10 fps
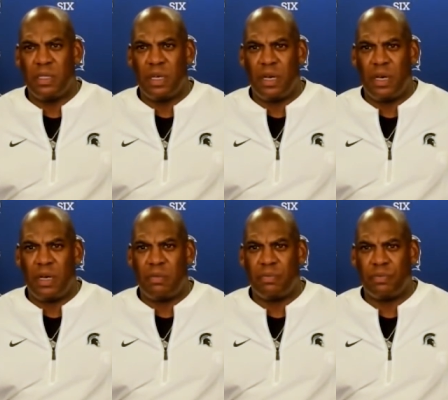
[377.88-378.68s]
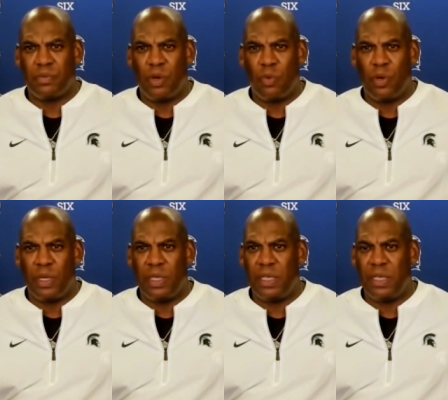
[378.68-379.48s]
Um, you know,
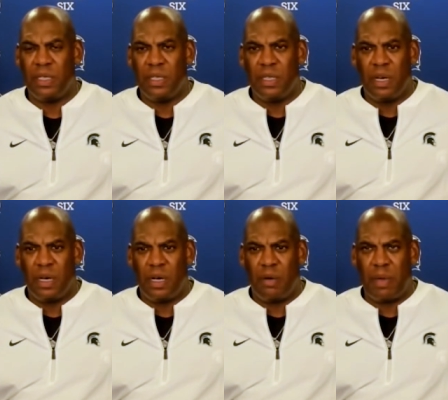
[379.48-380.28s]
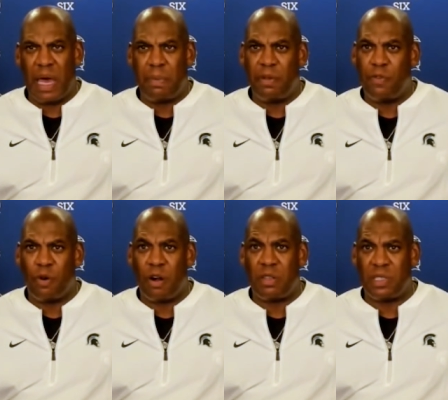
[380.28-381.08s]
really um, happy
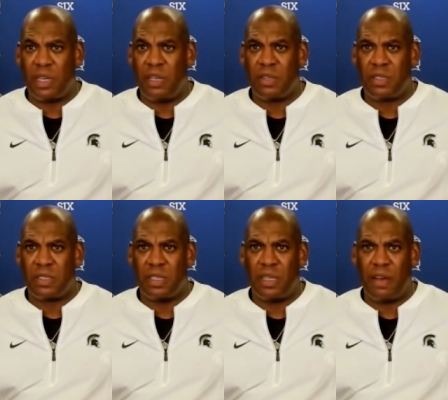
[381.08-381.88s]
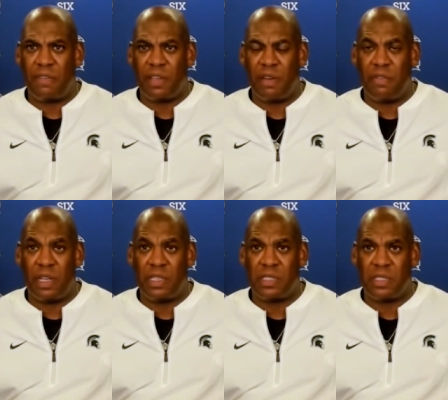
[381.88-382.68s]
for our seniors that have
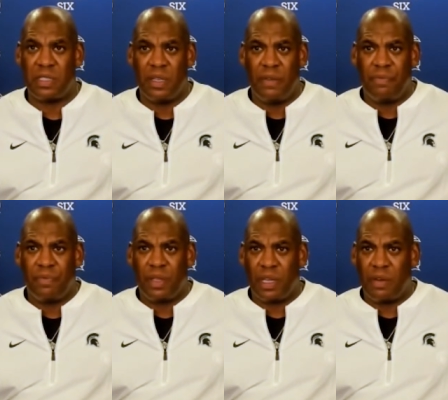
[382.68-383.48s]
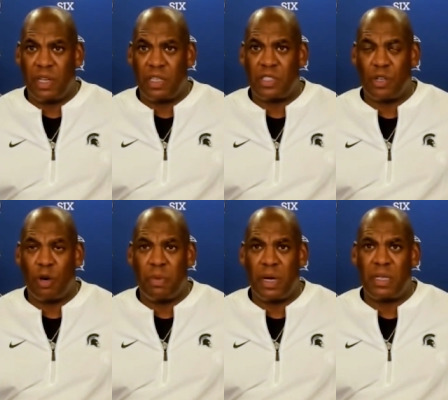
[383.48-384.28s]
given us, given us
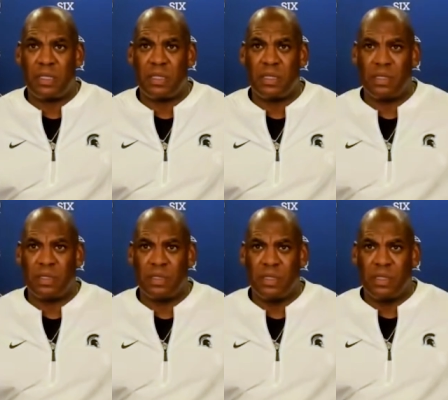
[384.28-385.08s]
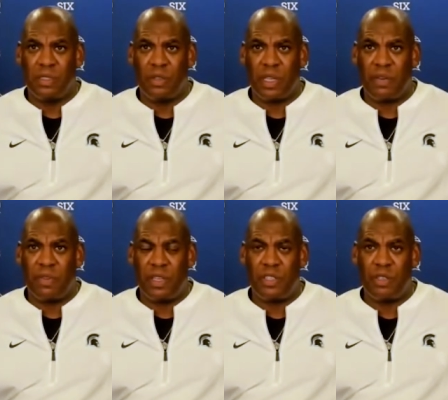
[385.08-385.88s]
so much, you know,
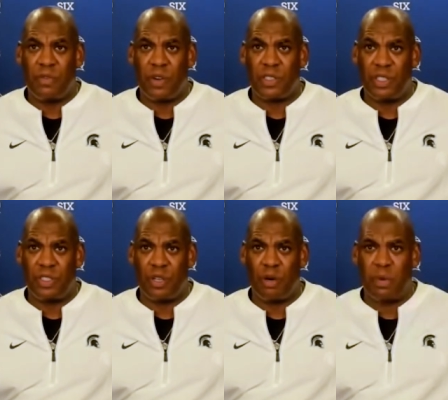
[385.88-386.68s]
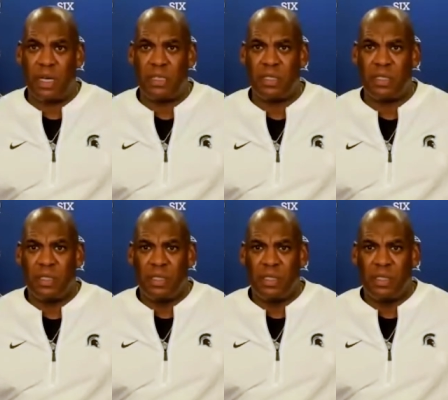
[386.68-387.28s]
given this university so much.